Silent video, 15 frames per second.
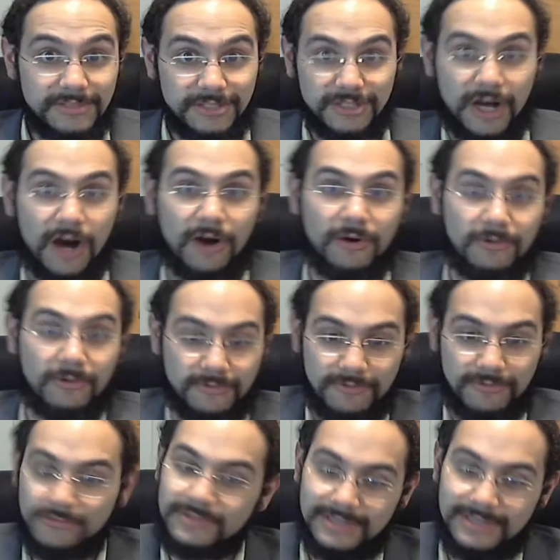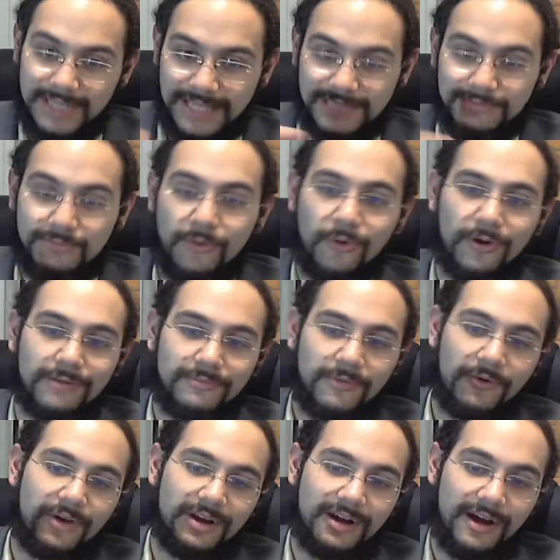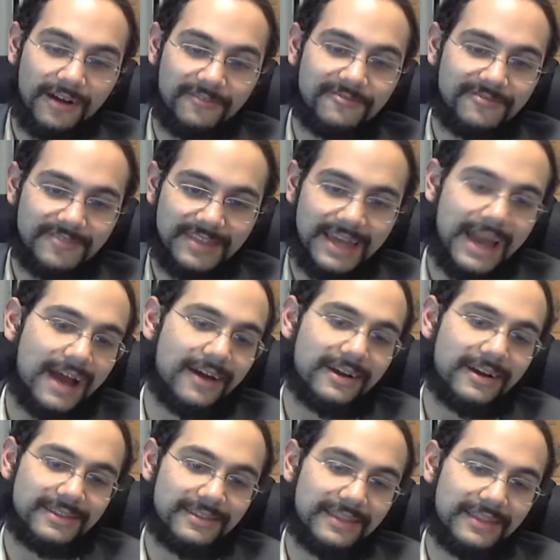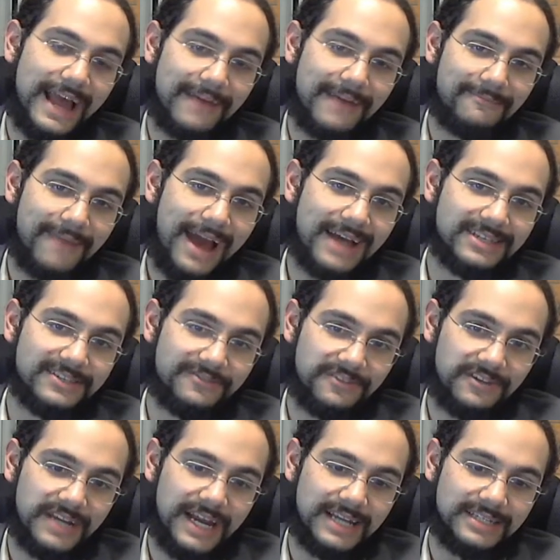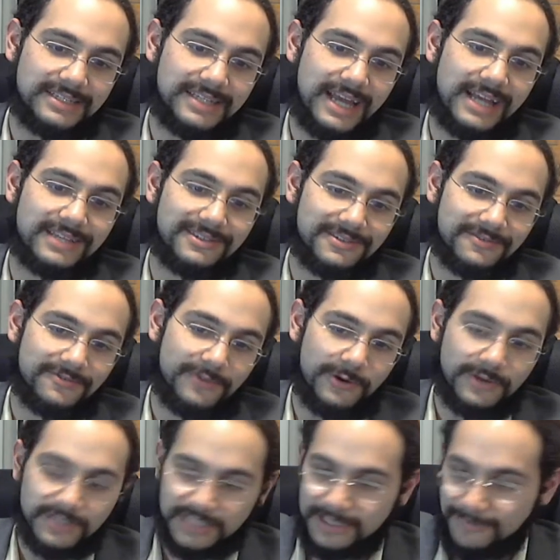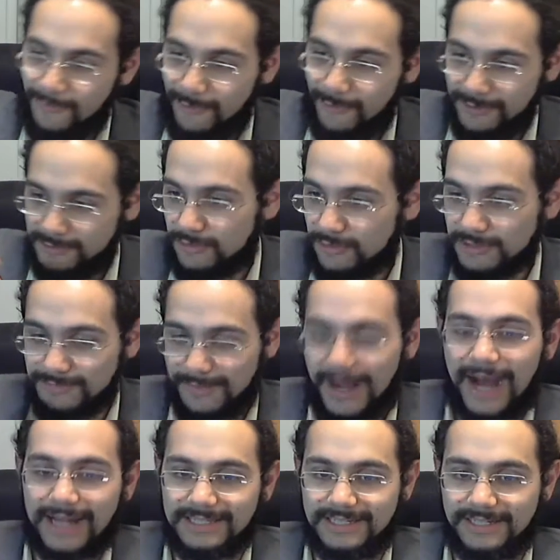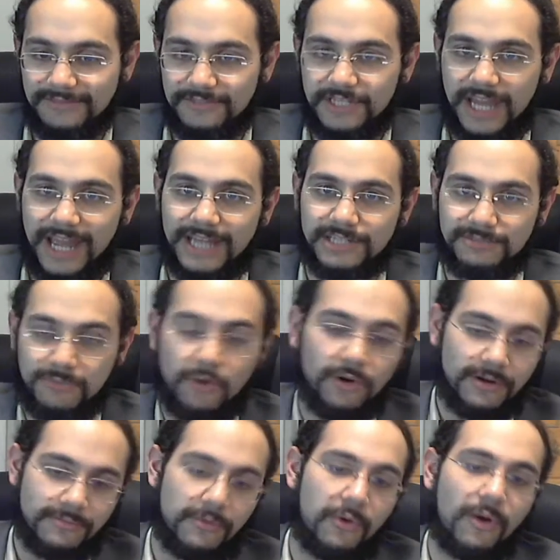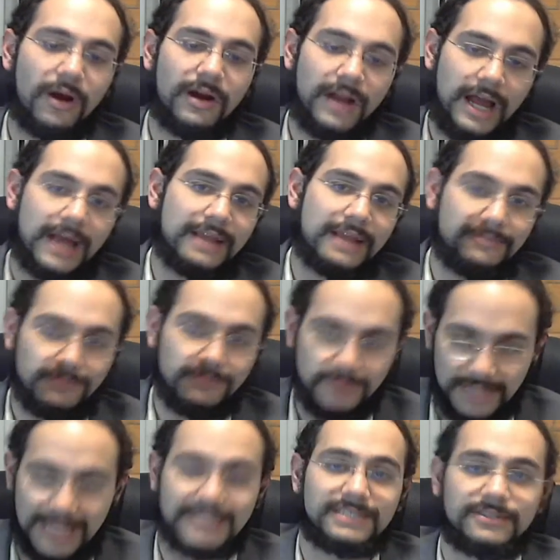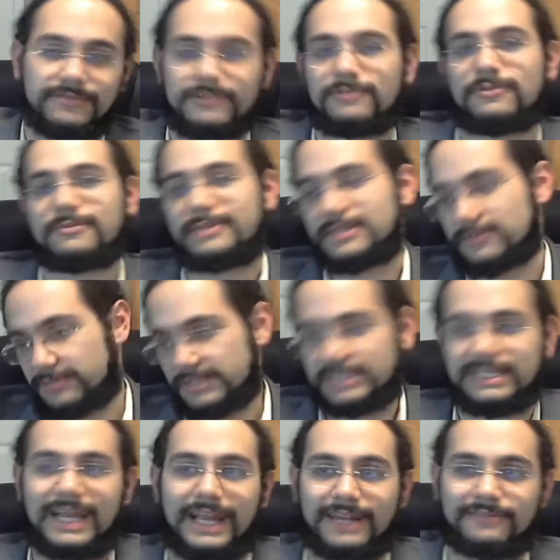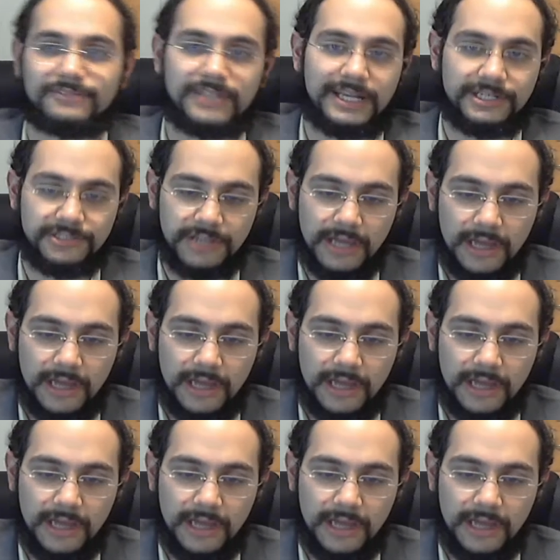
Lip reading: so that's more and more of the land mass of the United States focusing more toward positive change, more and more, and less of it will be towards negative change.